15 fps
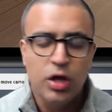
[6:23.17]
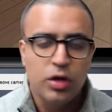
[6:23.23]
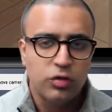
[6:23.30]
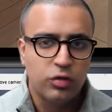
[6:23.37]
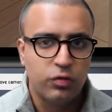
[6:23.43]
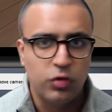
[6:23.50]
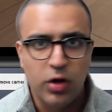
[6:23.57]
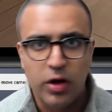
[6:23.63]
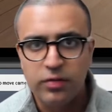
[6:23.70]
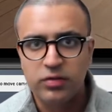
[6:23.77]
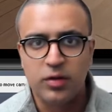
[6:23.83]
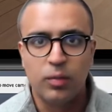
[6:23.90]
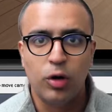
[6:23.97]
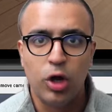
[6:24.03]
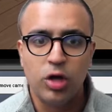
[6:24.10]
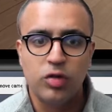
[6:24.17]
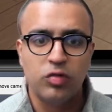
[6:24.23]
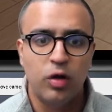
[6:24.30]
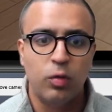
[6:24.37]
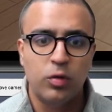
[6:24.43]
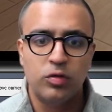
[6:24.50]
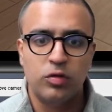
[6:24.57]
So if you have some
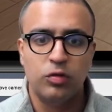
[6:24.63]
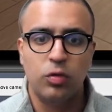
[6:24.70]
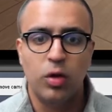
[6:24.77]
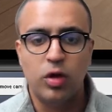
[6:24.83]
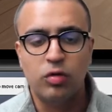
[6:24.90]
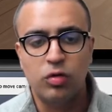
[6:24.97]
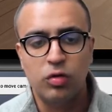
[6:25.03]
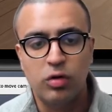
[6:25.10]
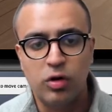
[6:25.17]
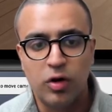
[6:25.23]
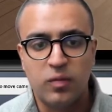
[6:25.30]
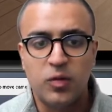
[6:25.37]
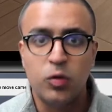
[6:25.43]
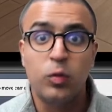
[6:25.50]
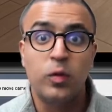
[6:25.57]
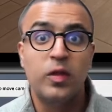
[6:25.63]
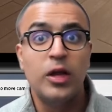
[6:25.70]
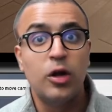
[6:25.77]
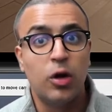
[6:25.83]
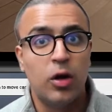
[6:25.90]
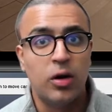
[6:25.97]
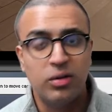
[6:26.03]
logic which is going to determine
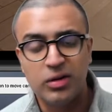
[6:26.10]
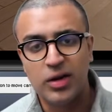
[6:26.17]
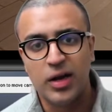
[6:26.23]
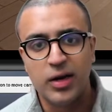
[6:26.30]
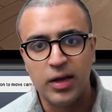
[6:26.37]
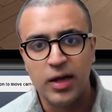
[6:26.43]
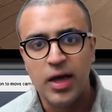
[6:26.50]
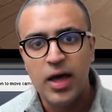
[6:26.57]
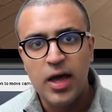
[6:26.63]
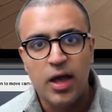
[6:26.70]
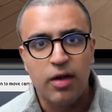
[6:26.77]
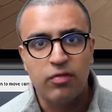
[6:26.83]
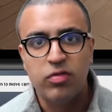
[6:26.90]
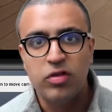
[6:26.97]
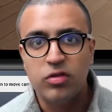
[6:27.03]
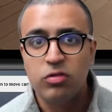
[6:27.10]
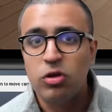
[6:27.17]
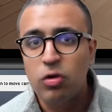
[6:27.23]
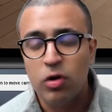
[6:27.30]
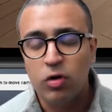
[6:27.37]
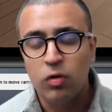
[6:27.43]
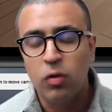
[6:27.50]
within on detect if this
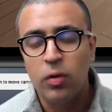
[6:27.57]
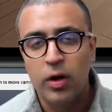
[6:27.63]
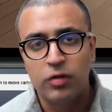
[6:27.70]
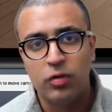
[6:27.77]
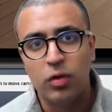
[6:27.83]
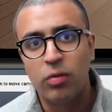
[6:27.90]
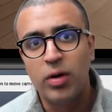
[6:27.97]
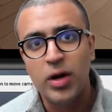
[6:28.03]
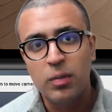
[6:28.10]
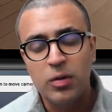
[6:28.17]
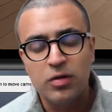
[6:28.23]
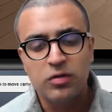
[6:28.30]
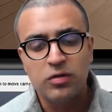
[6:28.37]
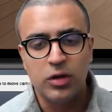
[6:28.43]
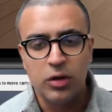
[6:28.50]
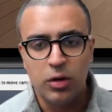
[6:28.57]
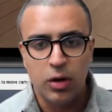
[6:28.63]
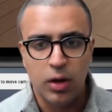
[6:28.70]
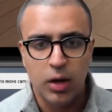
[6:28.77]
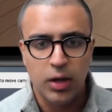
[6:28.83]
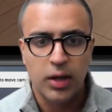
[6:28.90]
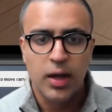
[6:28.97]
QR code has already been seen or
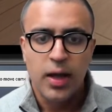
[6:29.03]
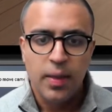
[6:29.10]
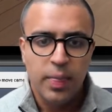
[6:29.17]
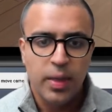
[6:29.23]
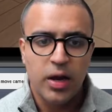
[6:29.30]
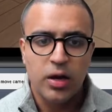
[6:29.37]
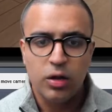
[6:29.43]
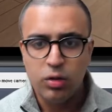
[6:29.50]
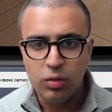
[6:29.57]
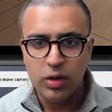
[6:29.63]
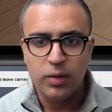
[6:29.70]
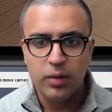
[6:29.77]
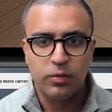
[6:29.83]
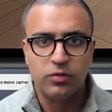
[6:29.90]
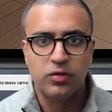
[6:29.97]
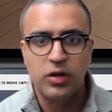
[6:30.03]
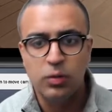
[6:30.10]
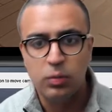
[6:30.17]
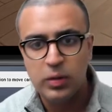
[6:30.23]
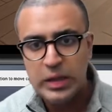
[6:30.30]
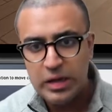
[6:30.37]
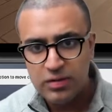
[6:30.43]
not, then you can proceed
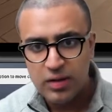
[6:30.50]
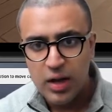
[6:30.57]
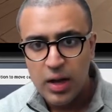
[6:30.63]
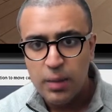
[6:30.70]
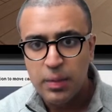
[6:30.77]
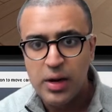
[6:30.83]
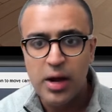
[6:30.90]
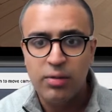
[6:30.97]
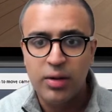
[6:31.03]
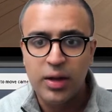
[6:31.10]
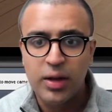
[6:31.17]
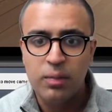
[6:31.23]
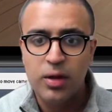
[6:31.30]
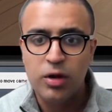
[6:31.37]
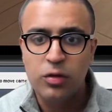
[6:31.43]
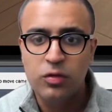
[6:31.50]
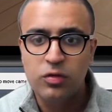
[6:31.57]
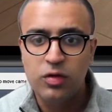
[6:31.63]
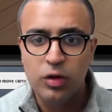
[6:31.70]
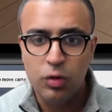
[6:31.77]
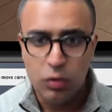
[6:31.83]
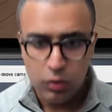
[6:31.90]
with this. But I'll recommend
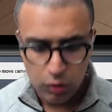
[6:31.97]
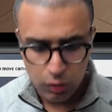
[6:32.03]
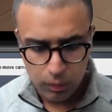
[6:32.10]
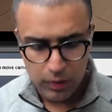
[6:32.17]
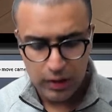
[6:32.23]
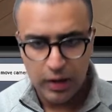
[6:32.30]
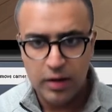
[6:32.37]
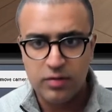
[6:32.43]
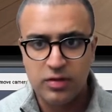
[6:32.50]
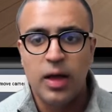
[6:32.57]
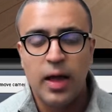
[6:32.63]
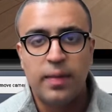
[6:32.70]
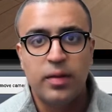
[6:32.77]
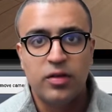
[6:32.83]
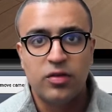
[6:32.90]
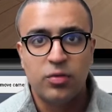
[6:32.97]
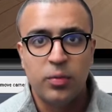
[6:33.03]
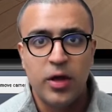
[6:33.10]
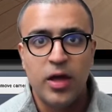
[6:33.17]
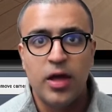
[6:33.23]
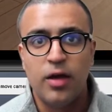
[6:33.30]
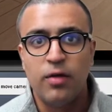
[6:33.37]
using no duplicates, and this
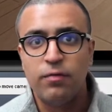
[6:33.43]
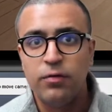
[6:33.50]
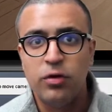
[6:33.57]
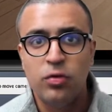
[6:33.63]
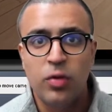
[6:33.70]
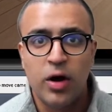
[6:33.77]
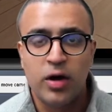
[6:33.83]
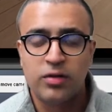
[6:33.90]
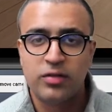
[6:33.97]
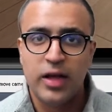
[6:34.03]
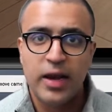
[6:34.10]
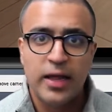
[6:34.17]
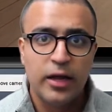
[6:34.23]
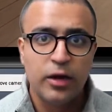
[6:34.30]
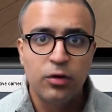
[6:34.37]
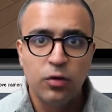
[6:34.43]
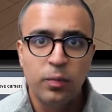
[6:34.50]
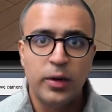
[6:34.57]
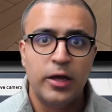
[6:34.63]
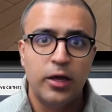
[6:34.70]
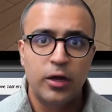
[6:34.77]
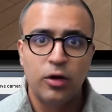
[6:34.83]
way, if you are scanning a
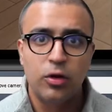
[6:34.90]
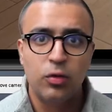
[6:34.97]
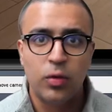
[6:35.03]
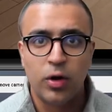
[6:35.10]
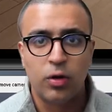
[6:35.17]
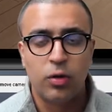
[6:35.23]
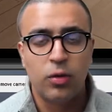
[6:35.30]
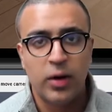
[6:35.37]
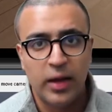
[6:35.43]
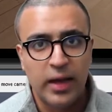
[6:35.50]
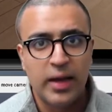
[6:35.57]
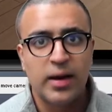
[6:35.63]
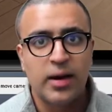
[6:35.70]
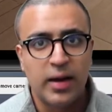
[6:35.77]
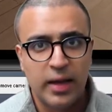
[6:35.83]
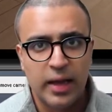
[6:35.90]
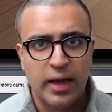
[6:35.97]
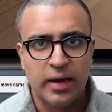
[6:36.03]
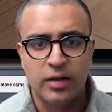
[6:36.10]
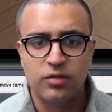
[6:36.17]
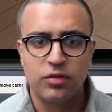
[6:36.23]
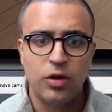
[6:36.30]
duplicate QR code again and
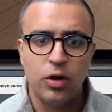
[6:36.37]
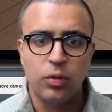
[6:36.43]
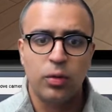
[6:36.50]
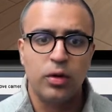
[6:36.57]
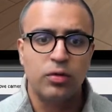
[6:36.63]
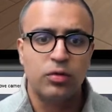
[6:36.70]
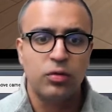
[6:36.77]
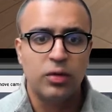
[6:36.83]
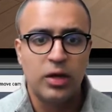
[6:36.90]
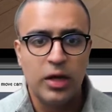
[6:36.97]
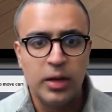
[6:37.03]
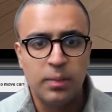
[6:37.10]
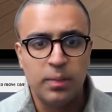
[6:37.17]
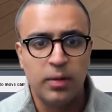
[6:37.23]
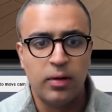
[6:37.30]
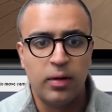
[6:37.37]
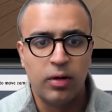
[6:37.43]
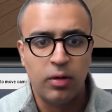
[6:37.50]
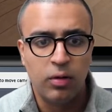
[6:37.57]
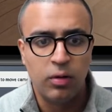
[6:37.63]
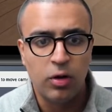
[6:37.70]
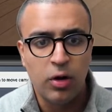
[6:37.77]
again, it's not going to keep
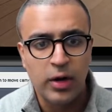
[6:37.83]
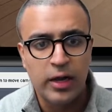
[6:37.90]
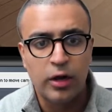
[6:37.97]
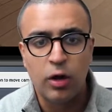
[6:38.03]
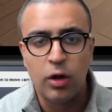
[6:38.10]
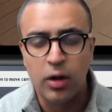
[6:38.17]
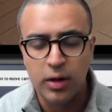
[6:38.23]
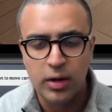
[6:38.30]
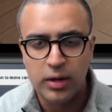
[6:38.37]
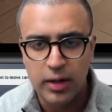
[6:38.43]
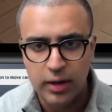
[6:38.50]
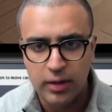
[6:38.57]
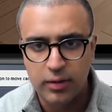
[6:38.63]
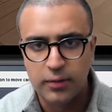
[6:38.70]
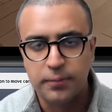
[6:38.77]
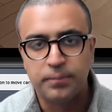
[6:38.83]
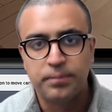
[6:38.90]
calling on detect.